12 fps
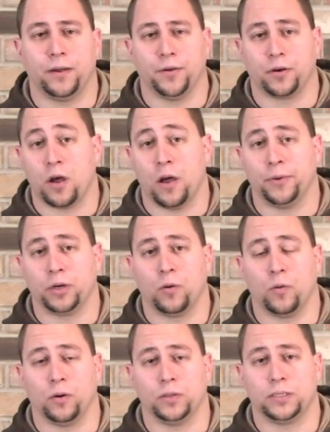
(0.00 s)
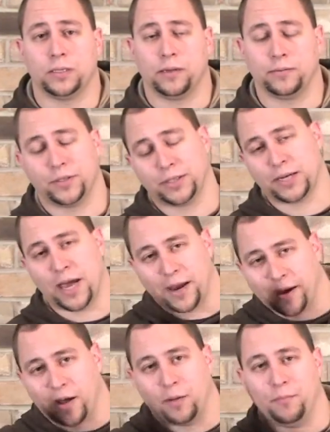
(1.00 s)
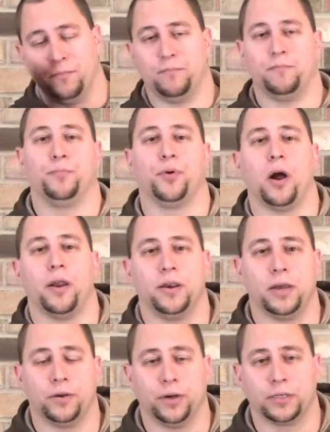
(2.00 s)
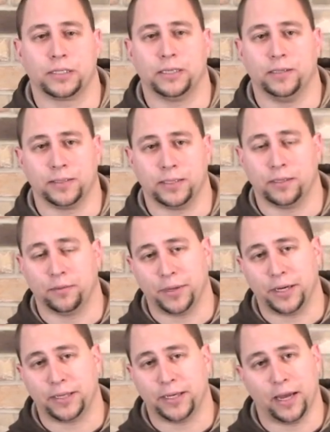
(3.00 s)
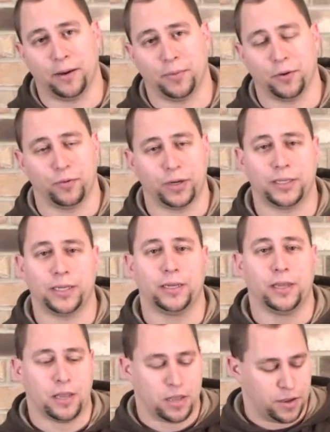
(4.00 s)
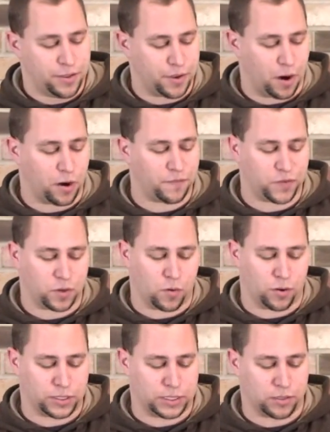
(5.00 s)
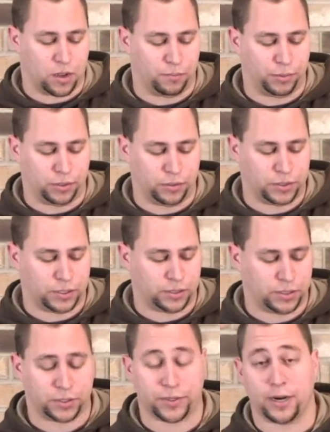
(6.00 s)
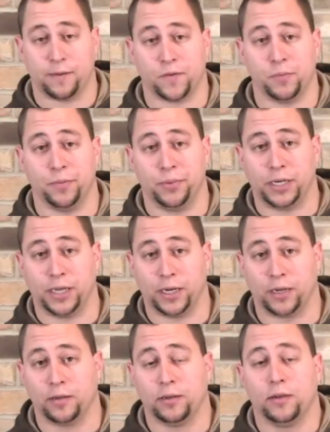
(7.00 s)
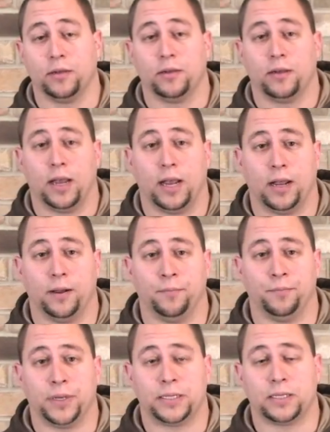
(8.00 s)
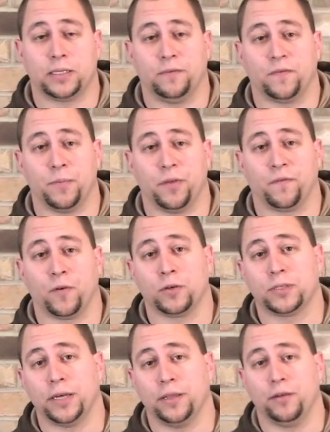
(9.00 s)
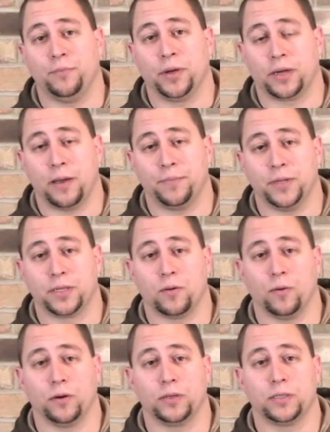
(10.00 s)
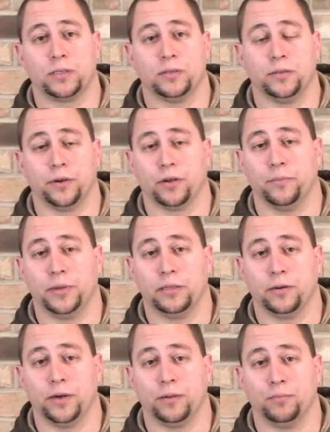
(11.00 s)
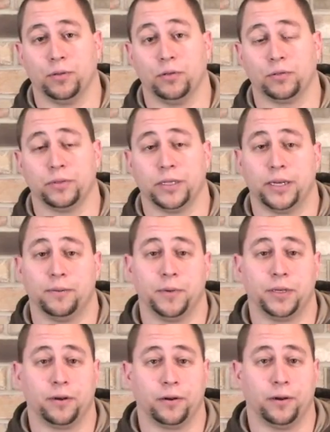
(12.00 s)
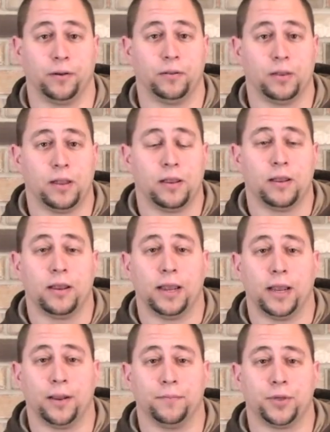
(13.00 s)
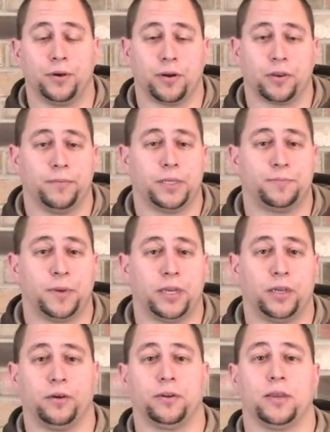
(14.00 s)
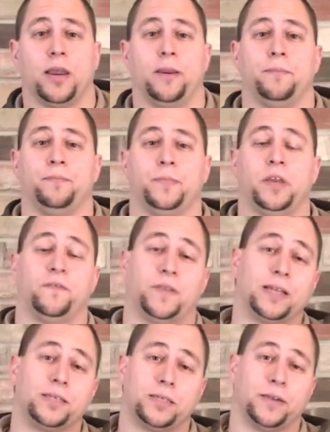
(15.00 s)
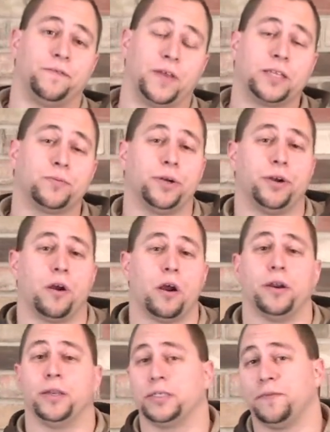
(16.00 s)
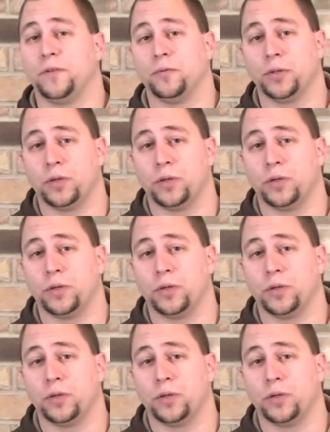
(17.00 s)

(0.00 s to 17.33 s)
common chords to just kind of help broaden out your skills a little bit at the end. But really, the heart of the course is all blues, straight up from the beginning. Basically, from the first day that you pick up this course, you're going to be learning blues-related material. So you're not going to be spending your time, if that's where your heart is, if you really